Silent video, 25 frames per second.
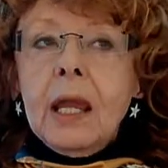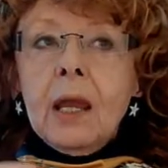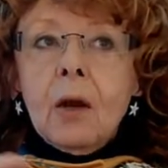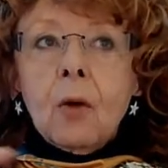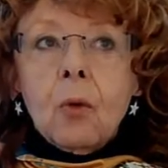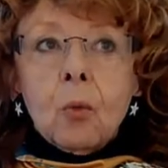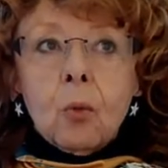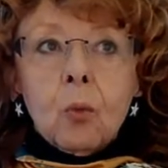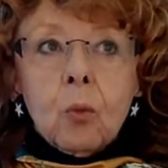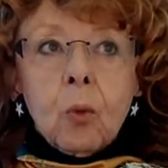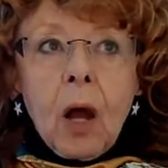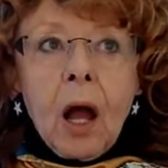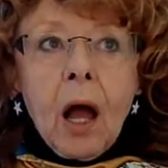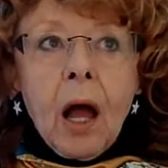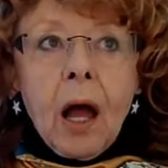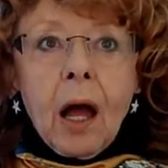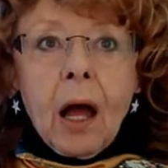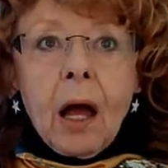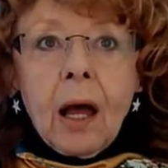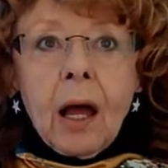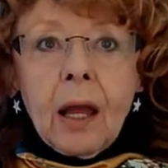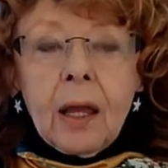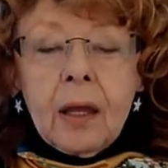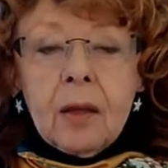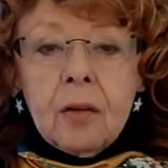
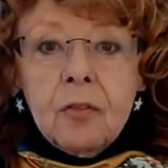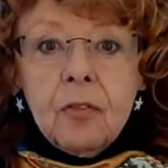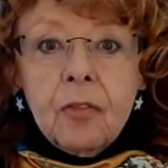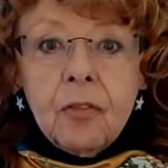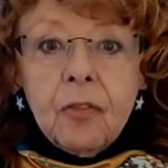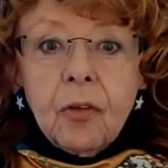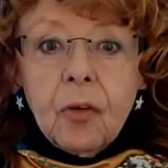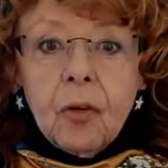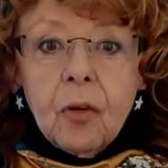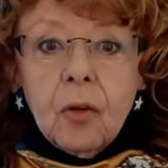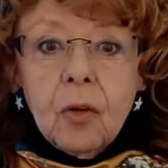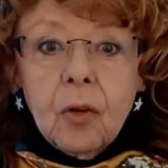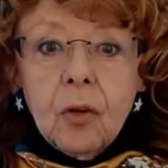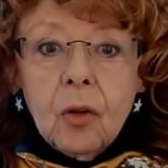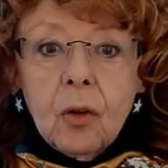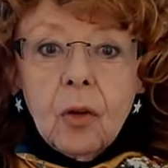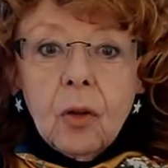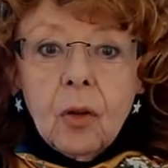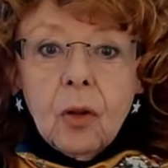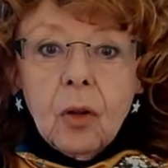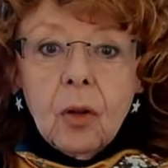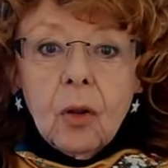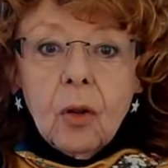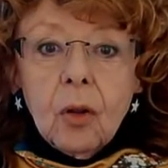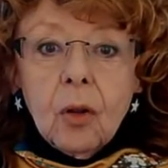arrive
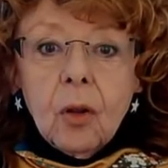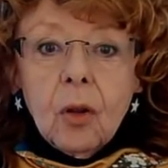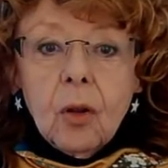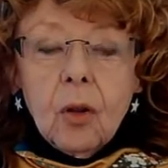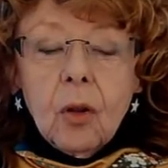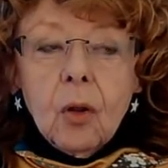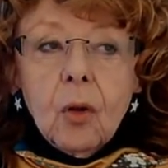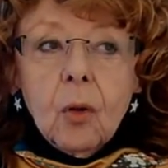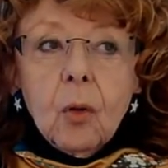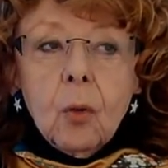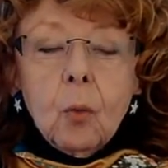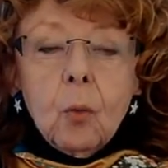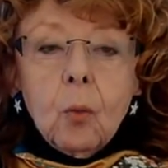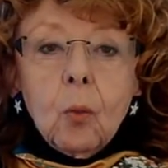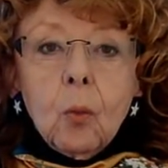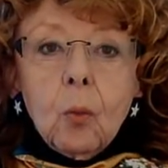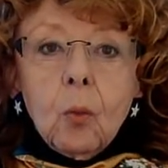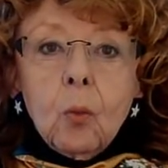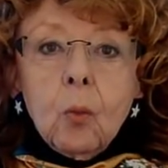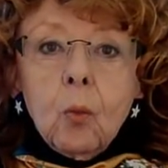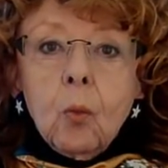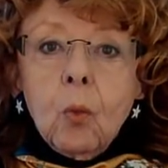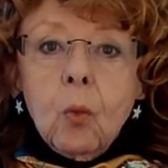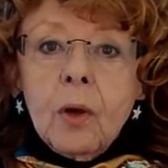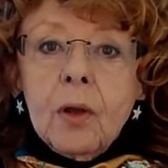
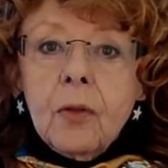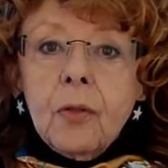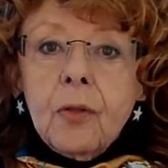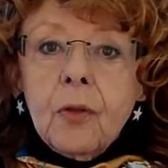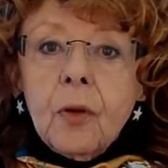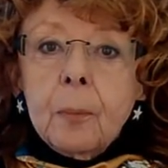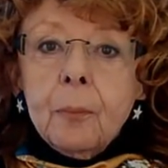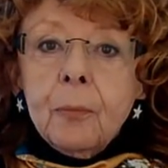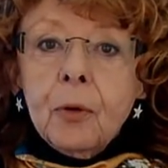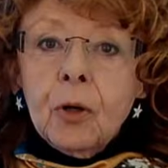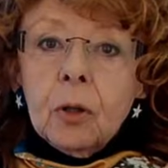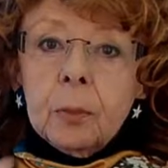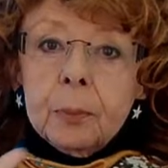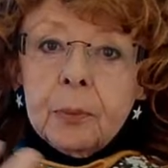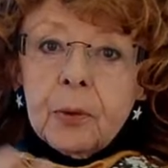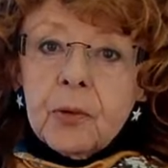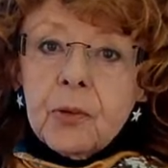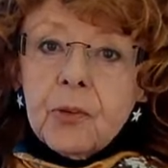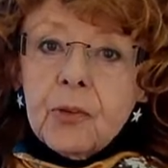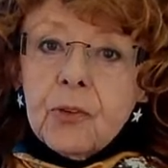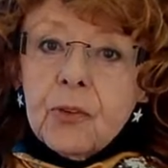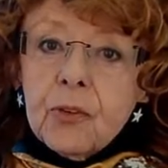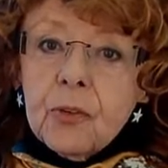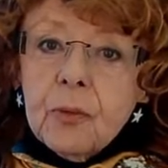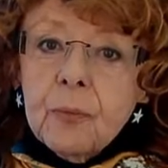with a
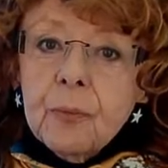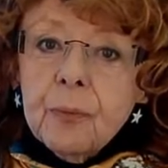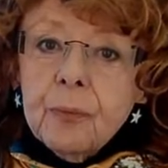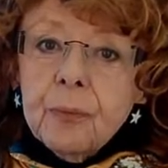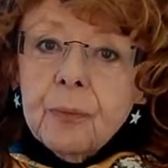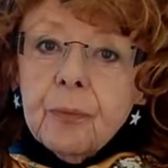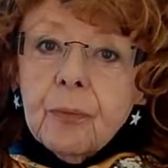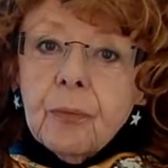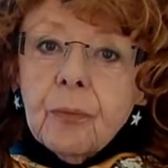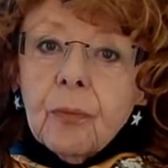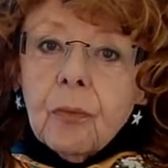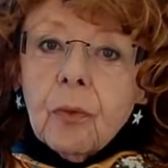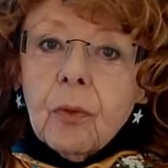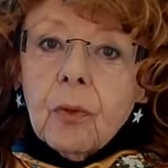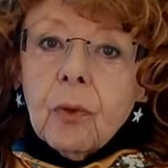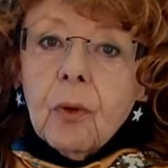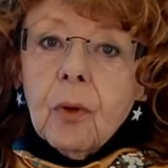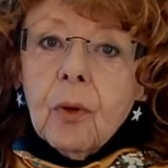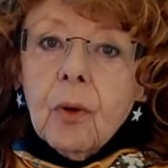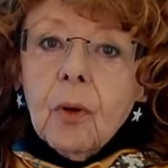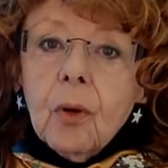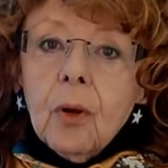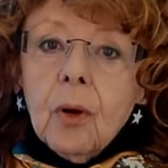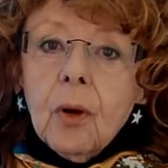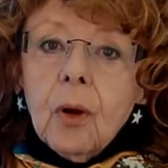purpose
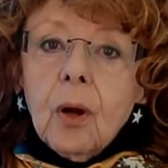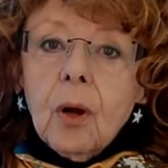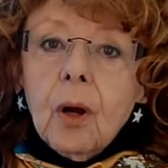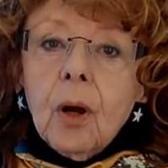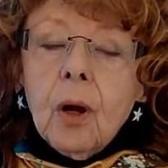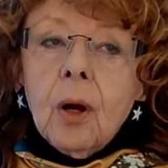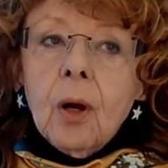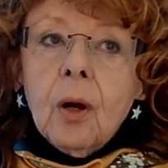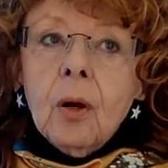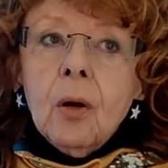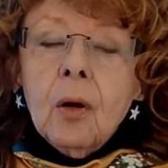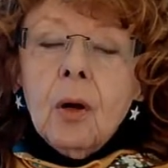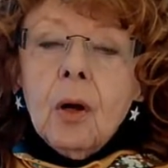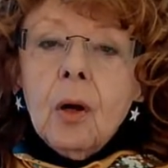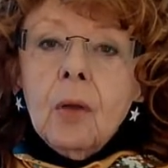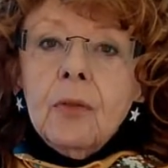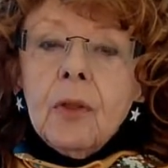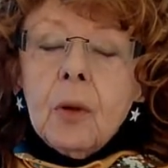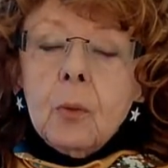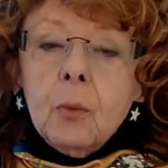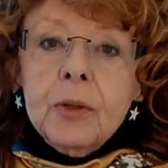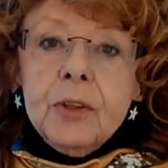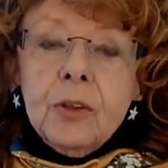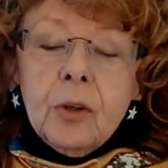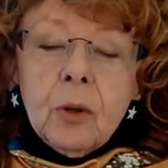
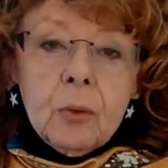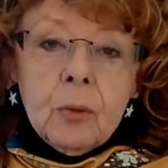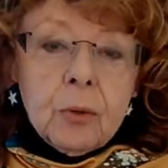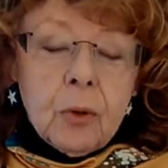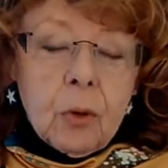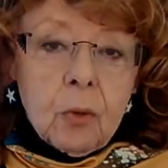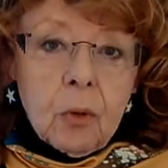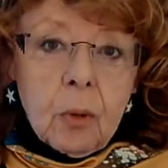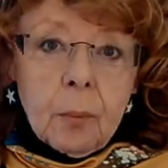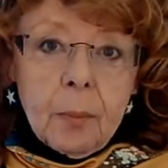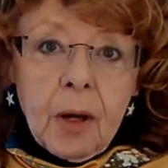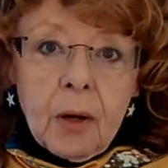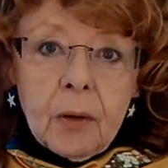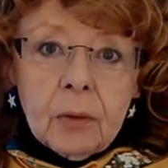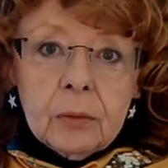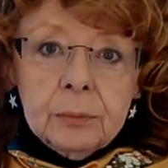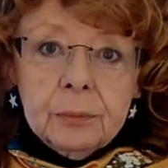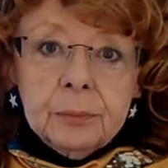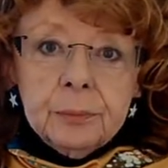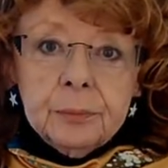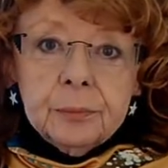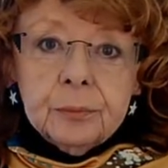that we don't know about.